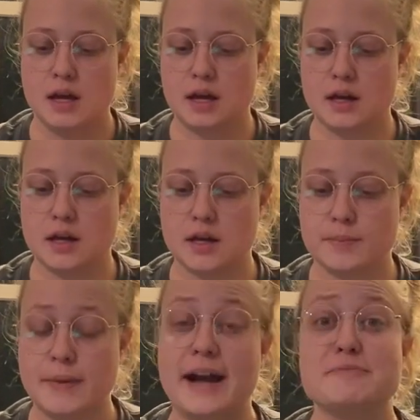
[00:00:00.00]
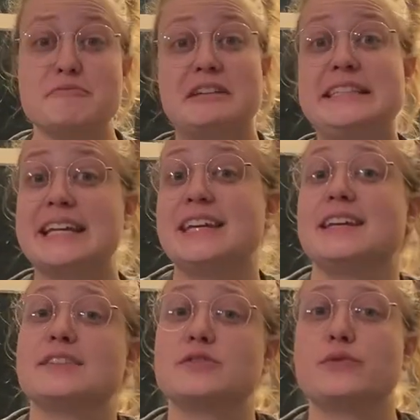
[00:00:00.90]
I'm really liking
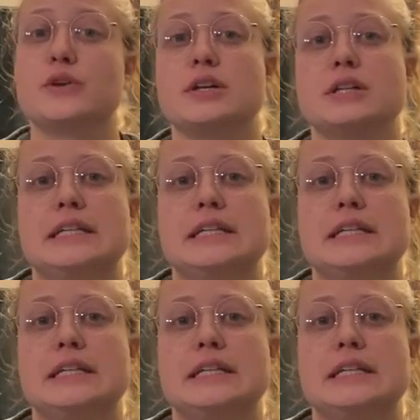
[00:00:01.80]
it so far.